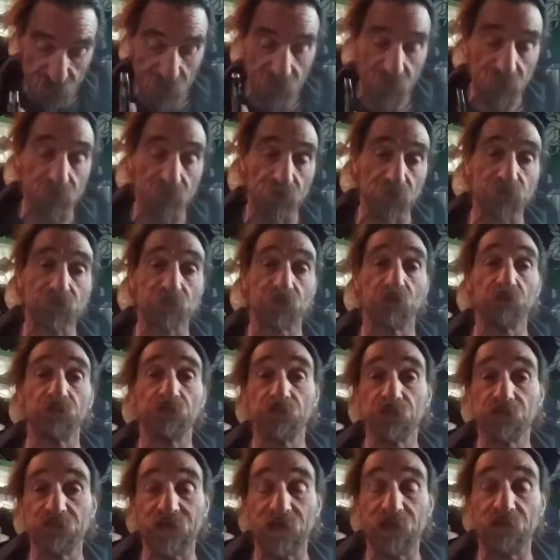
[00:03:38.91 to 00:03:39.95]
The
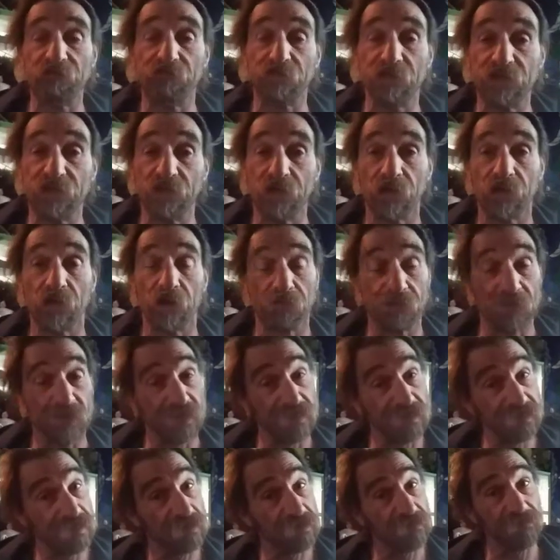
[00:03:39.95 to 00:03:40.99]
searches that have been done on me.
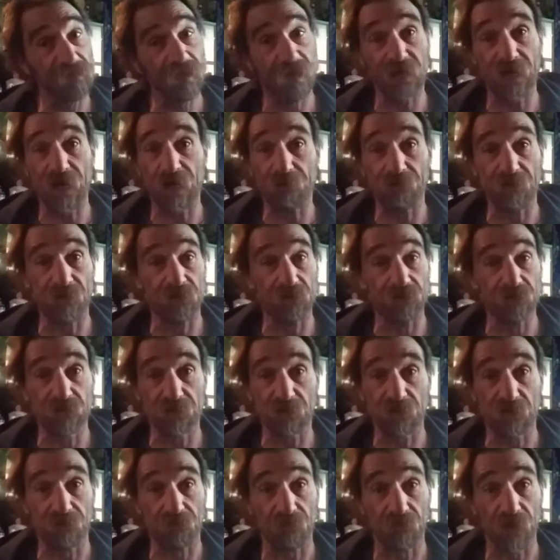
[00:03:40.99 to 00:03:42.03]
It tells me I got to be doing
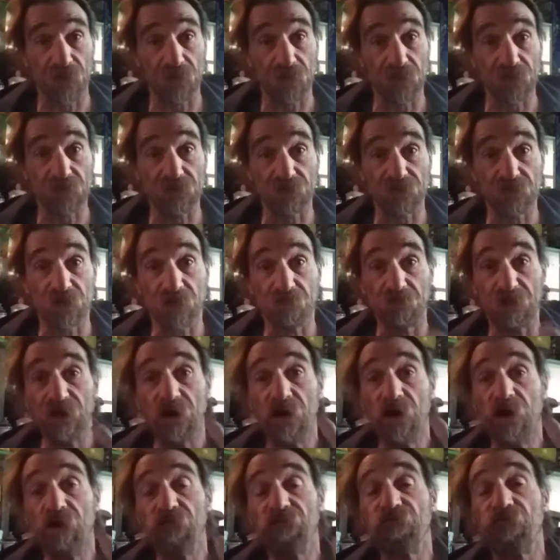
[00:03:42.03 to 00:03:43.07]
something right, ladies and gentlemen.
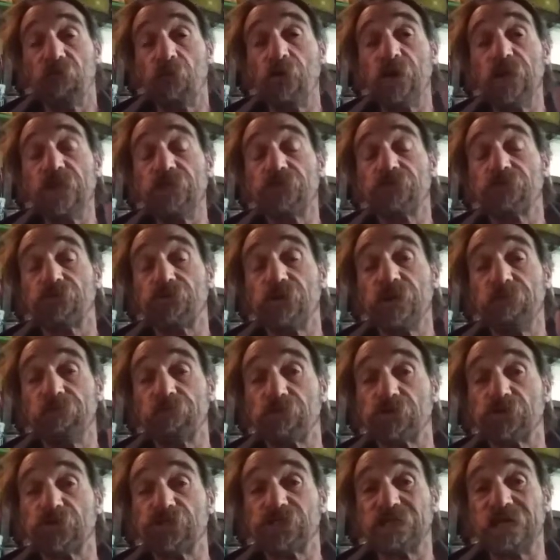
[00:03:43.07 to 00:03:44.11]

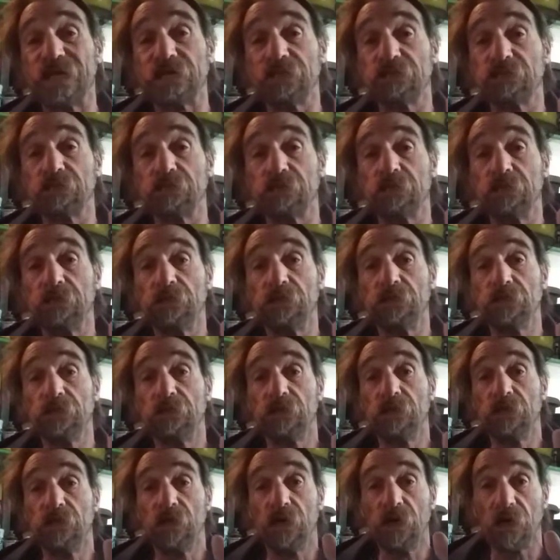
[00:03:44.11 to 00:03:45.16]
43%
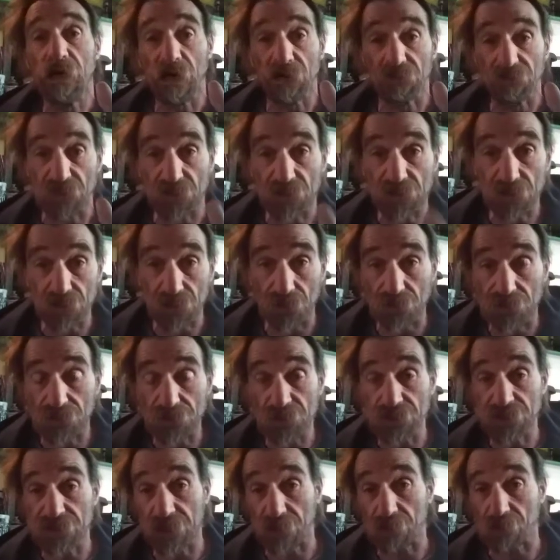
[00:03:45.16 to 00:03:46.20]
of the
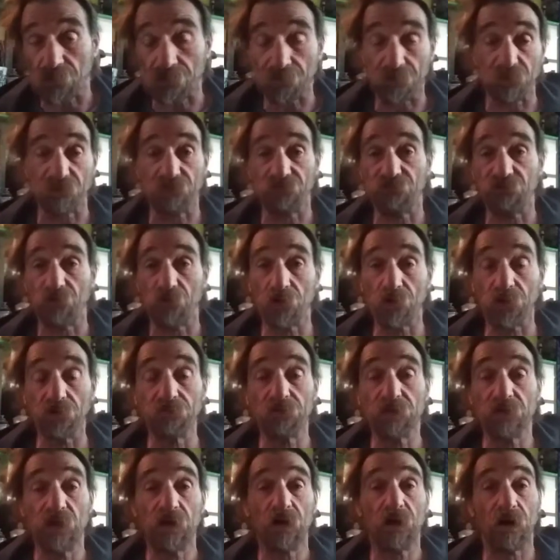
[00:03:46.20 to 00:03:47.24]
searches that were
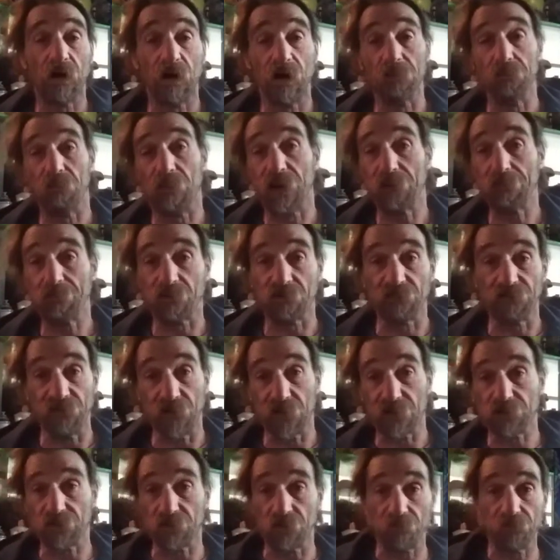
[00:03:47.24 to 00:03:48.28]
performed on my
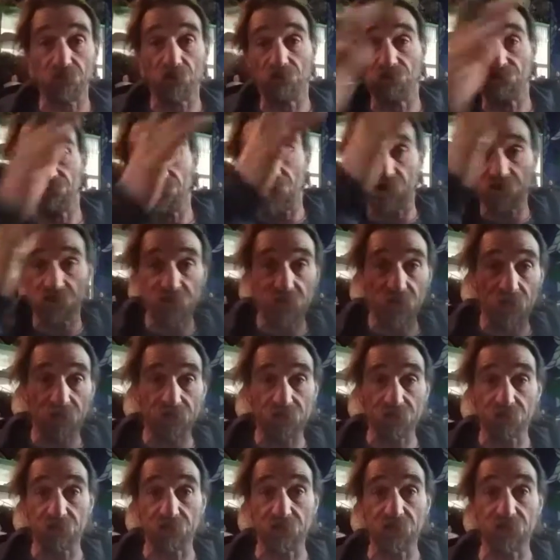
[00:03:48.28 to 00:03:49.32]
professional profiles out
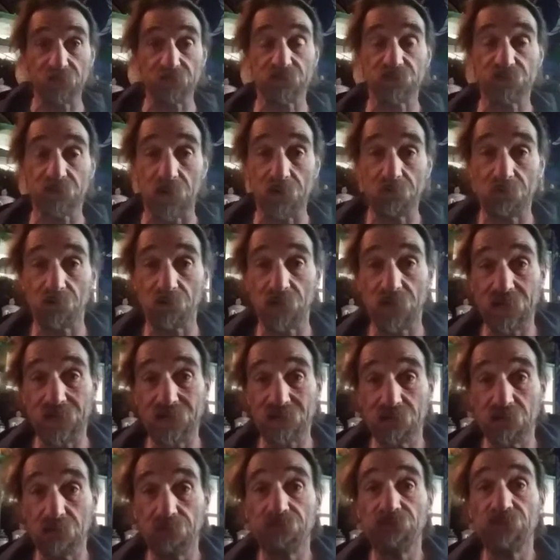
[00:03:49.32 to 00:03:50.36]
there in
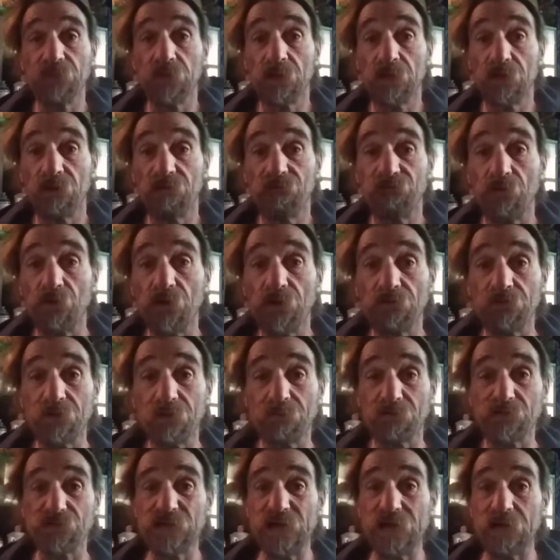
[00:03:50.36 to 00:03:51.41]
Cyberland,
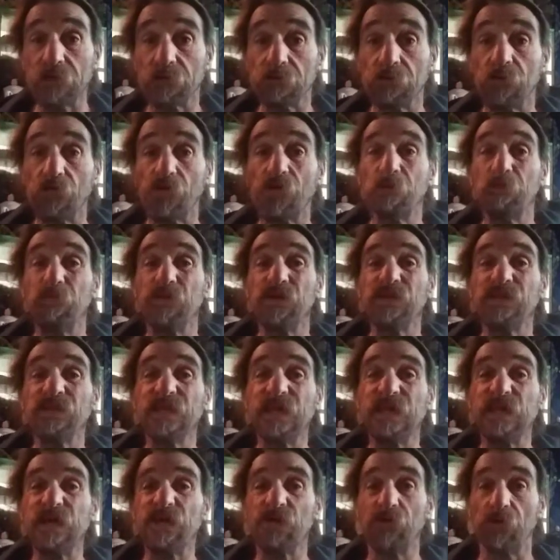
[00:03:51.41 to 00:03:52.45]
43% were
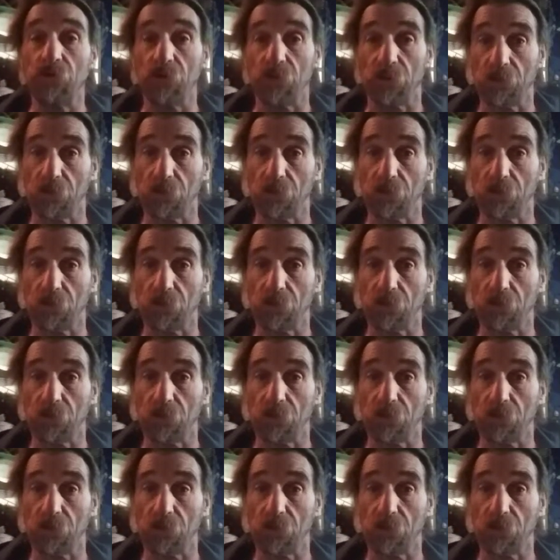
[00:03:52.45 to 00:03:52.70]
political.